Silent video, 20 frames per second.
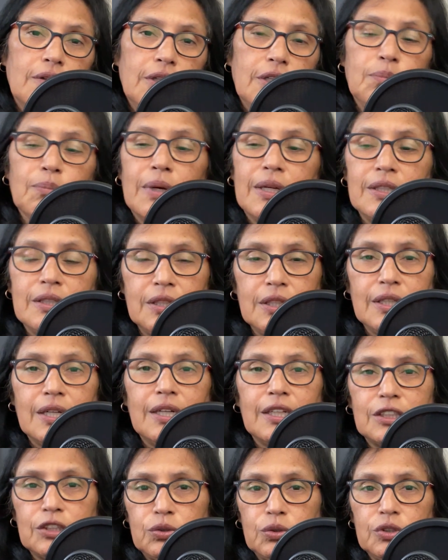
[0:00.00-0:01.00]
it might need
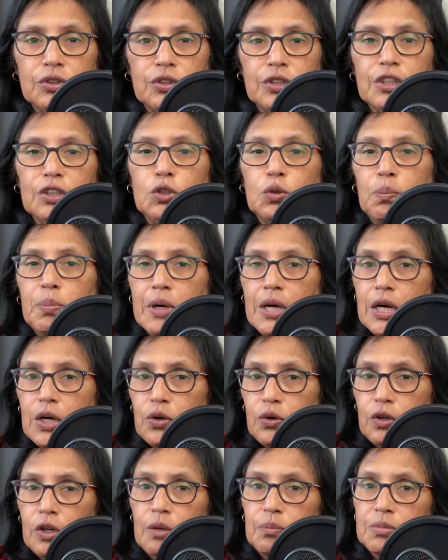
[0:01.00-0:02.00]
electricity to
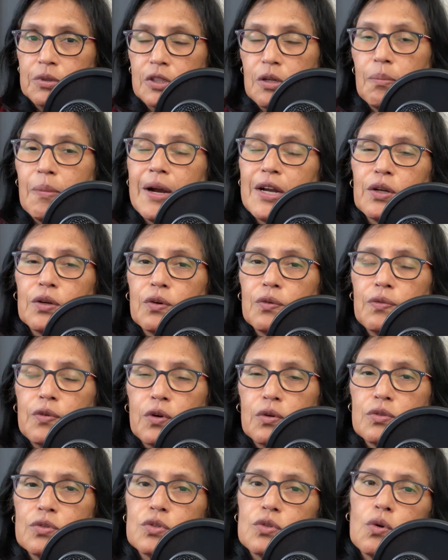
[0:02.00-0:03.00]
power up the
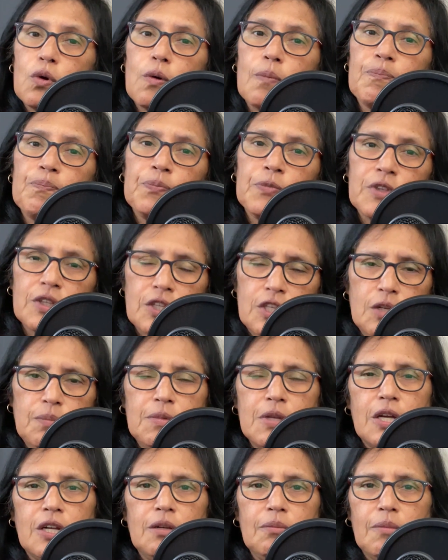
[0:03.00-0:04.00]
microphone. So
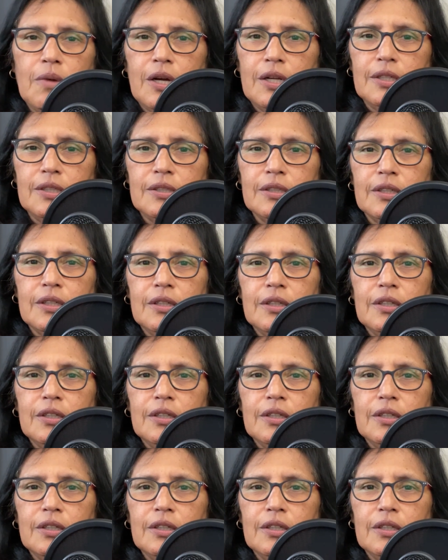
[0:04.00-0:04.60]
keep that in mind.